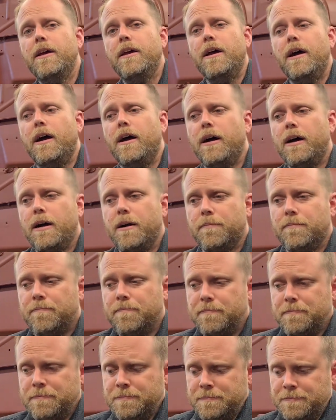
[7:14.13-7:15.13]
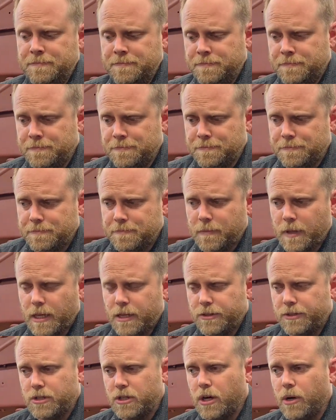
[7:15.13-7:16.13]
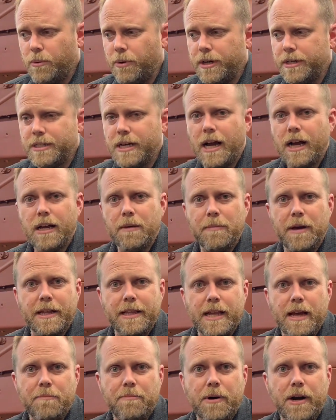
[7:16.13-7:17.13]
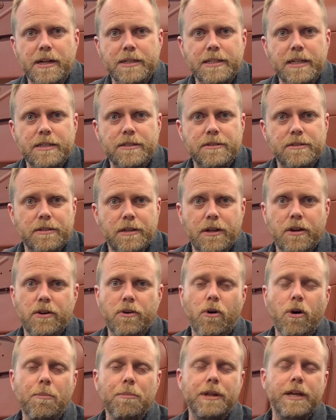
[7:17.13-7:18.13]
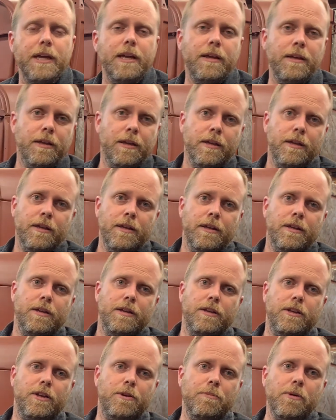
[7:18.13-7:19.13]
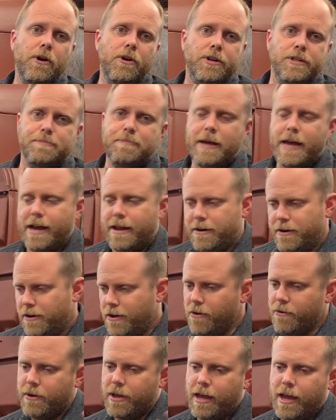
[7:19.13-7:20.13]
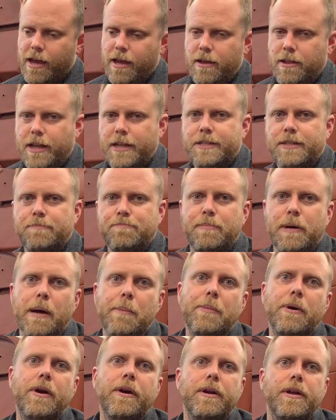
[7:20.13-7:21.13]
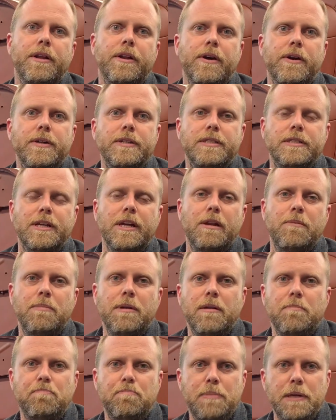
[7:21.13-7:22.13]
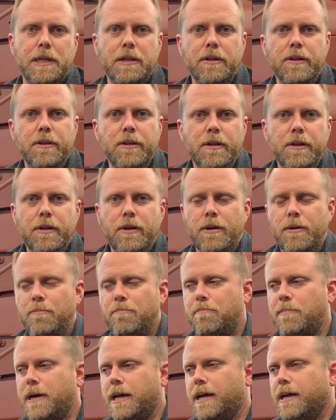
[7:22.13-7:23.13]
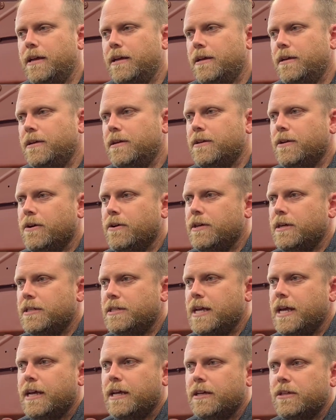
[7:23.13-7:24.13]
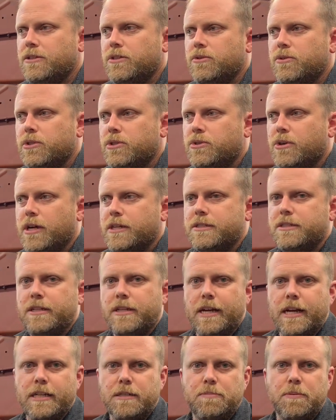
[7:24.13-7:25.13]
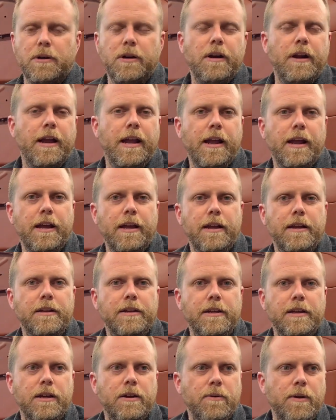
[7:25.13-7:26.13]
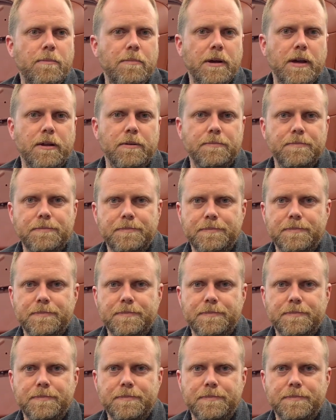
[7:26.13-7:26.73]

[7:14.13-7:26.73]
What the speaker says: So I want to talk about that process. You know, normally your motor's bad. Okay, that's a bummer. You know, it's going to be a bill, but you know, you take it to a trusted expert and you get it rebuilt.